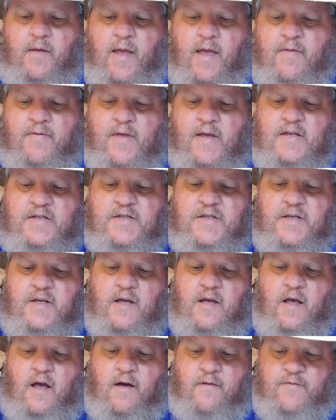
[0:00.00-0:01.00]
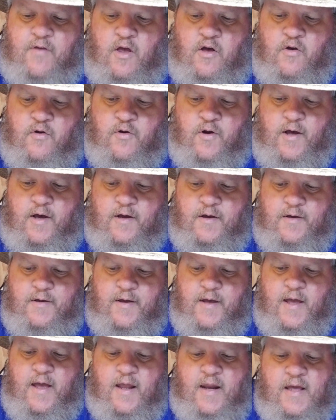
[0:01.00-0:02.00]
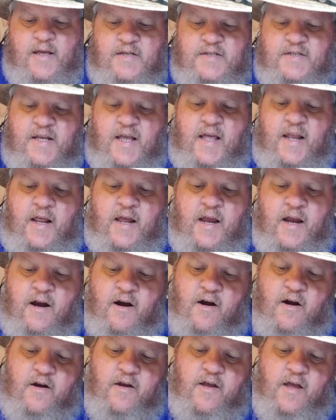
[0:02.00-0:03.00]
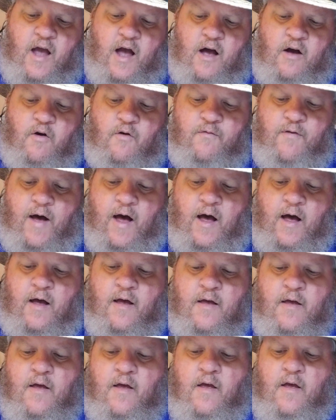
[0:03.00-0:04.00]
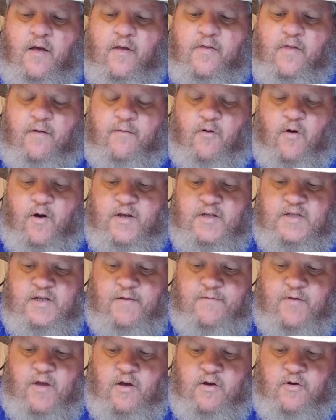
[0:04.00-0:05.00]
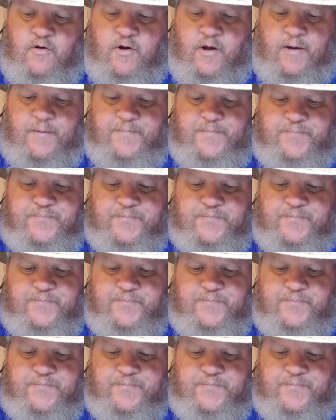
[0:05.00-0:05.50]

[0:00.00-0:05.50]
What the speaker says: And this of Yehuda, and he said, Hear, Yehovah, the voice of Yehuda,